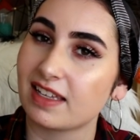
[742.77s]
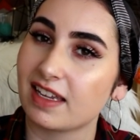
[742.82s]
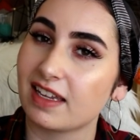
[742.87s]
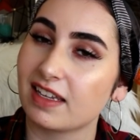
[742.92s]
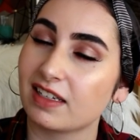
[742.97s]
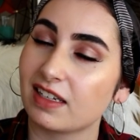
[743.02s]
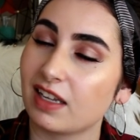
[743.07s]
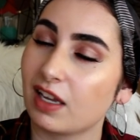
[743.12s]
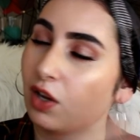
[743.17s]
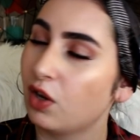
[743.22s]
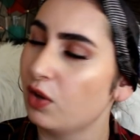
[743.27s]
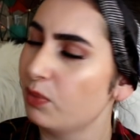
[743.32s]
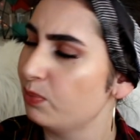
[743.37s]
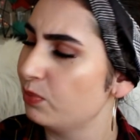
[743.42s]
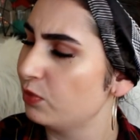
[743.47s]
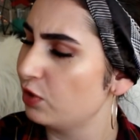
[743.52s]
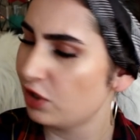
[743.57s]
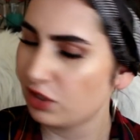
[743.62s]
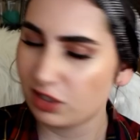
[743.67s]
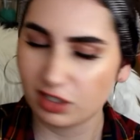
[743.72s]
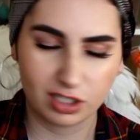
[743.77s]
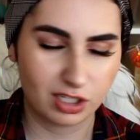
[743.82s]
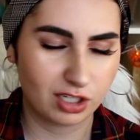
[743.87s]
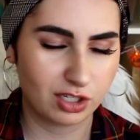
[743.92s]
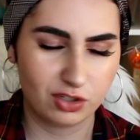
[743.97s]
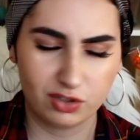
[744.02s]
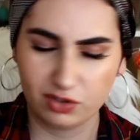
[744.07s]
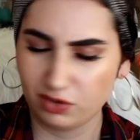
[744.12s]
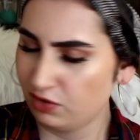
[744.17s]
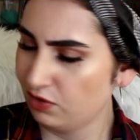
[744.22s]
And I hope to see
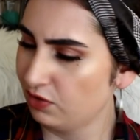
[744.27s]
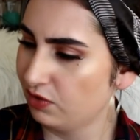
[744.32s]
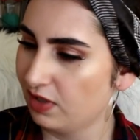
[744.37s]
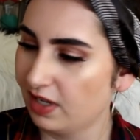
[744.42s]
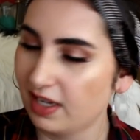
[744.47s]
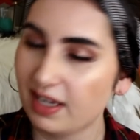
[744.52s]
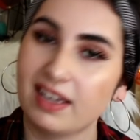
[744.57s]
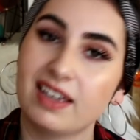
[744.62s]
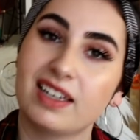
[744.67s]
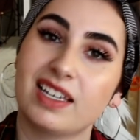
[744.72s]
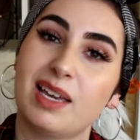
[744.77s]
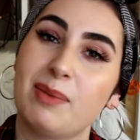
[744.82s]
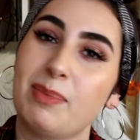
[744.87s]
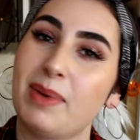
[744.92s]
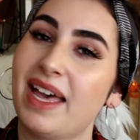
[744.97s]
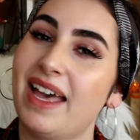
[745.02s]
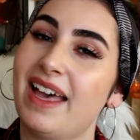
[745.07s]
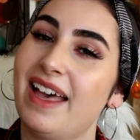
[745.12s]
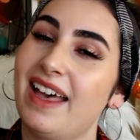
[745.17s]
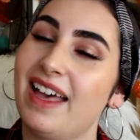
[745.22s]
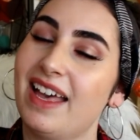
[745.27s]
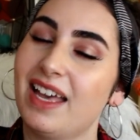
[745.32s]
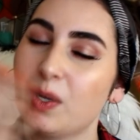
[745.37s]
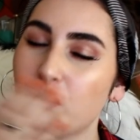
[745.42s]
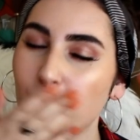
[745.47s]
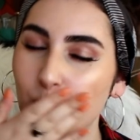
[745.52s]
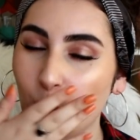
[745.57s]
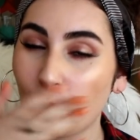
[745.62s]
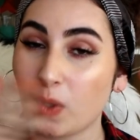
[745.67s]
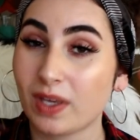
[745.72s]
you soon.
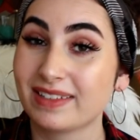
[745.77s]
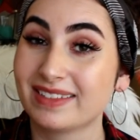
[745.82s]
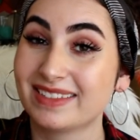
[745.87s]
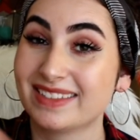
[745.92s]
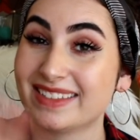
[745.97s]
Goodbye!